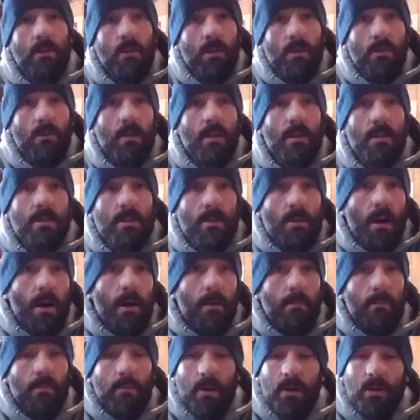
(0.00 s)
you hit
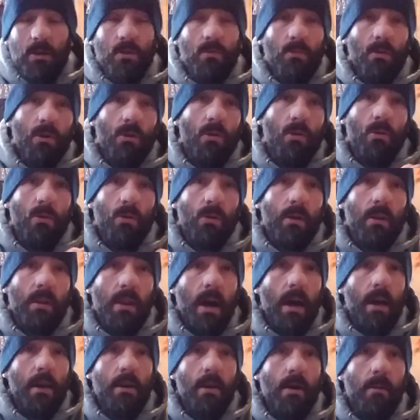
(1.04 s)
stop, and you record
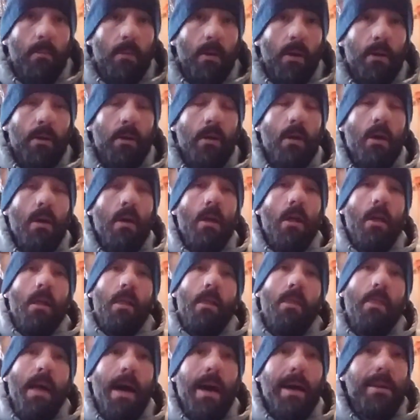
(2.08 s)
that number.
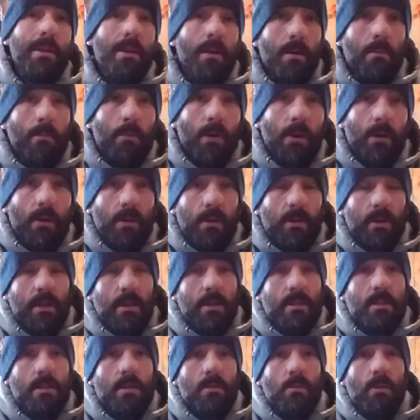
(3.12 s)
That number
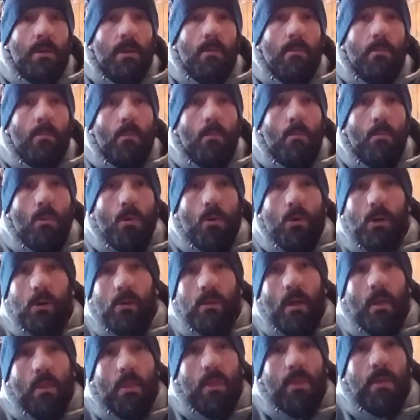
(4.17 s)
needs to be more
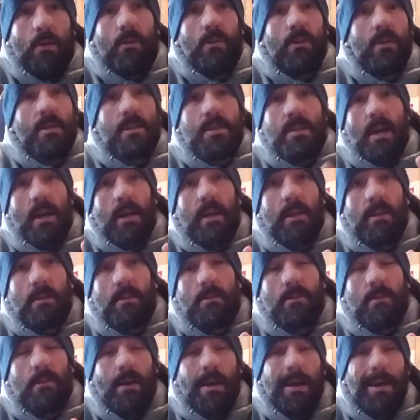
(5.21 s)
than 30
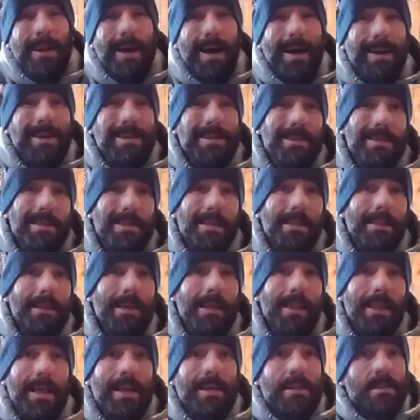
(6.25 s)
seconds and ideally
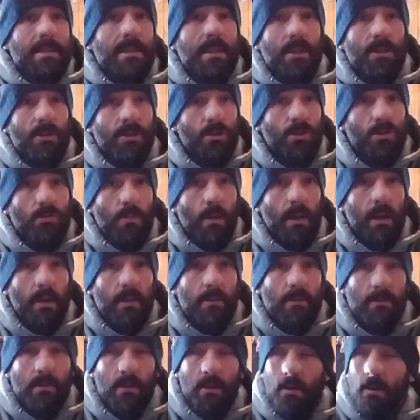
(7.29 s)
less than 2
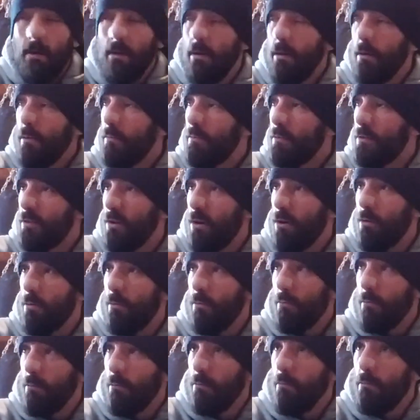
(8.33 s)
minutes. So
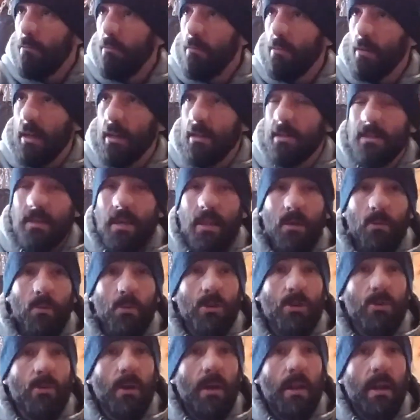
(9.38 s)
let's say that we're
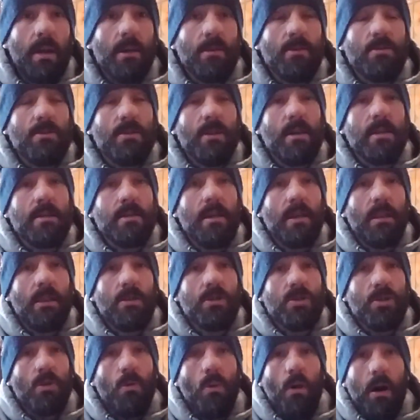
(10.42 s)
doing an exercise like the
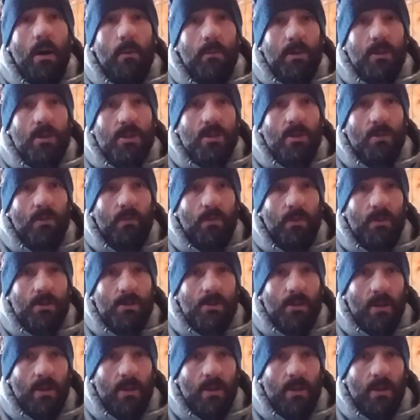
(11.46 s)
squat, which is your first